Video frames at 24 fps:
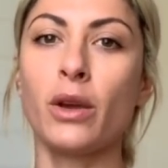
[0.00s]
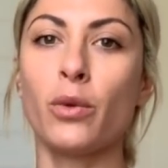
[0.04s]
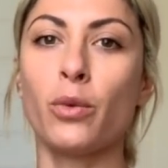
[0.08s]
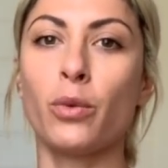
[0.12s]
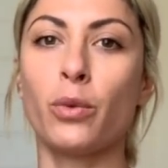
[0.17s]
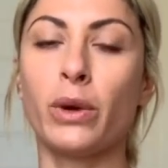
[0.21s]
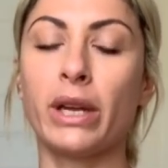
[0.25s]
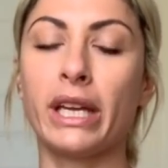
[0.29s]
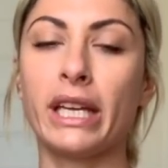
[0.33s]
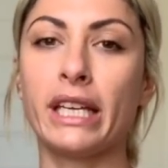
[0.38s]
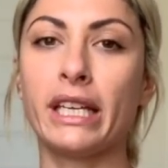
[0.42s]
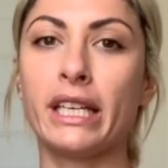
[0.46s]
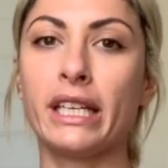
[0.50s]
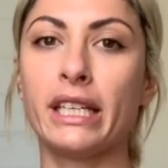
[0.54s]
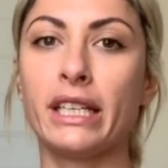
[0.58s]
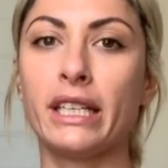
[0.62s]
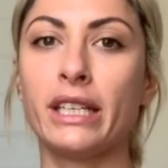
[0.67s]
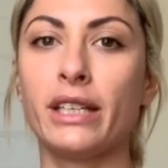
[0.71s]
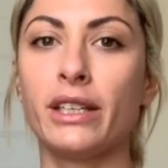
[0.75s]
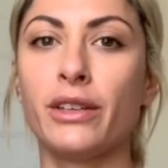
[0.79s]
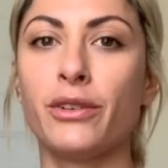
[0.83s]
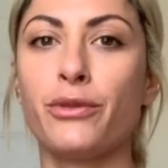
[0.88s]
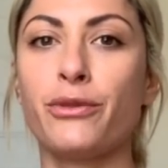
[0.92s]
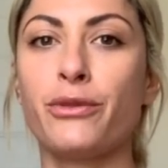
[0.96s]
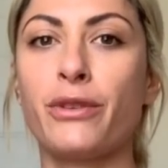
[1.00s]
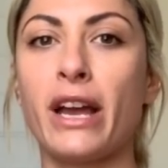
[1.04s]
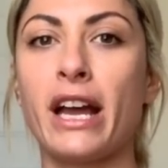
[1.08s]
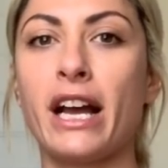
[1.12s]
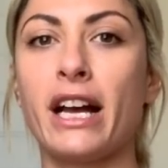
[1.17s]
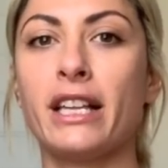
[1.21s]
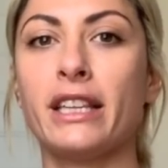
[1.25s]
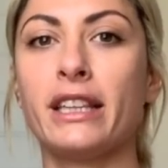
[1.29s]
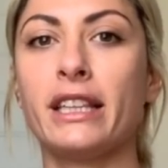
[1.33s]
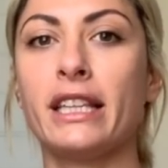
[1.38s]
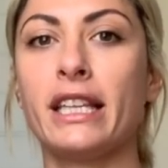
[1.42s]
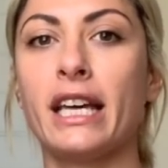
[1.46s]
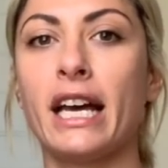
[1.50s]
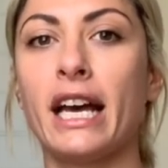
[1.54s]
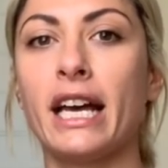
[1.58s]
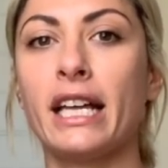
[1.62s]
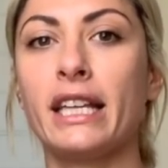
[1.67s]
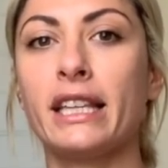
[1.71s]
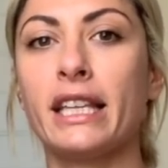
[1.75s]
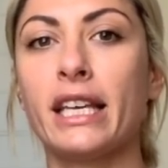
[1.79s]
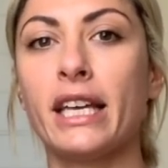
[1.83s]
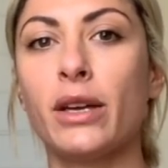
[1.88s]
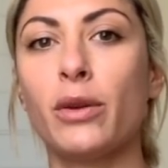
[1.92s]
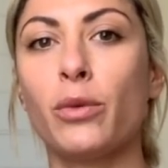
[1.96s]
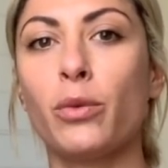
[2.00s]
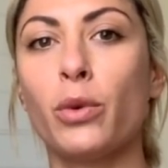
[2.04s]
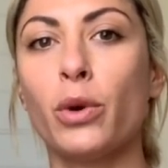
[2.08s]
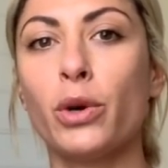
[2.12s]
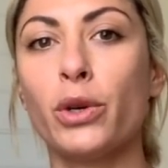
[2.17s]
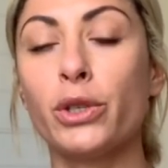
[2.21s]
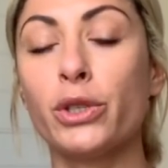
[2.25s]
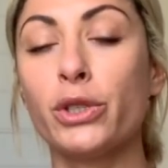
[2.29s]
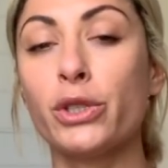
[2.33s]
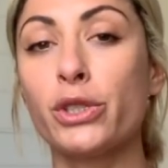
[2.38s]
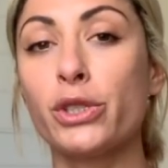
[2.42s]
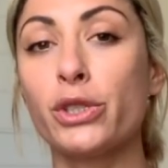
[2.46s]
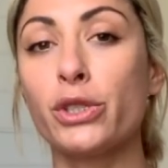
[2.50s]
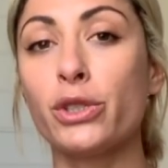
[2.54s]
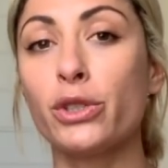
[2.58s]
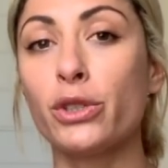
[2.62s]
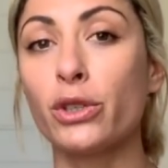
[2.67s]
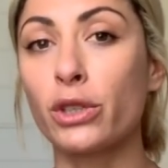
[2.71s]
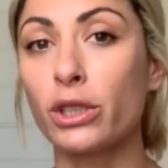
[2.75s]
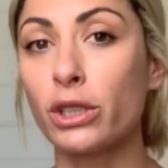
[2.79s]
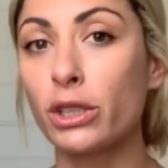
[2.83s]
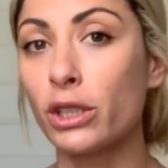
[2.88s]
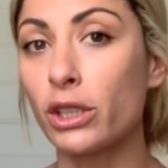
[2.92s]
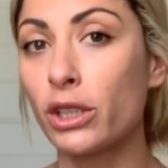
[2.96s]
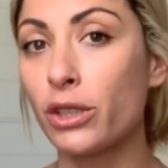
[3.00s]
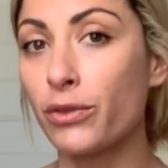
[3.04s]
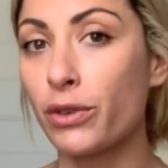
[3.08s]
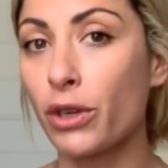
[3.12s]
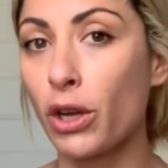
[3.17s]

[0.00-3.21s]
We found that there was not a lot